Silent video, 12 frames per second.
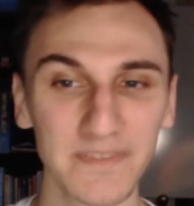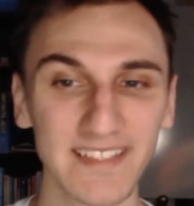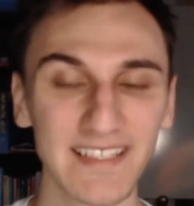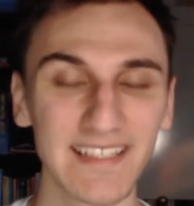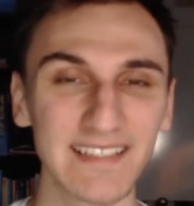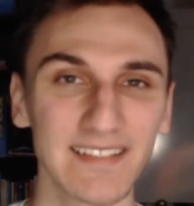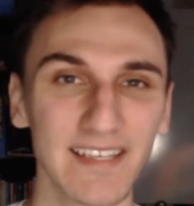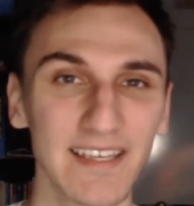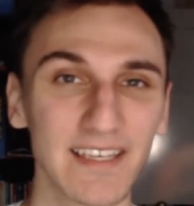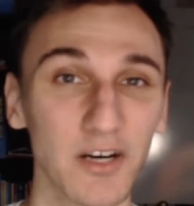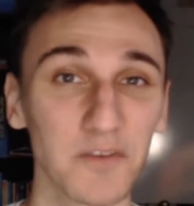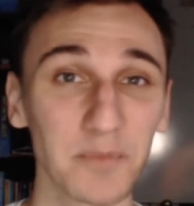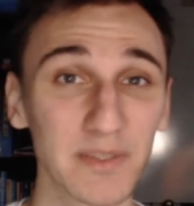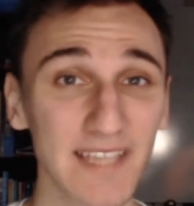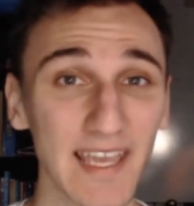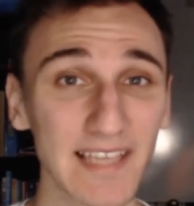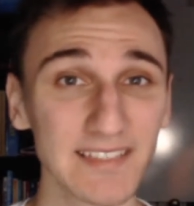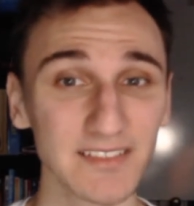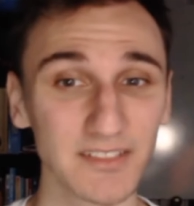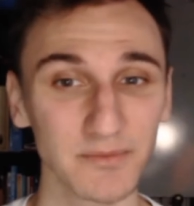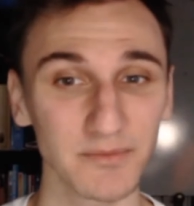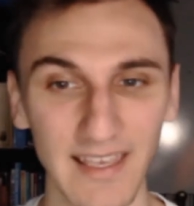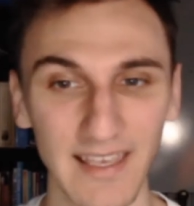the intake of potassium,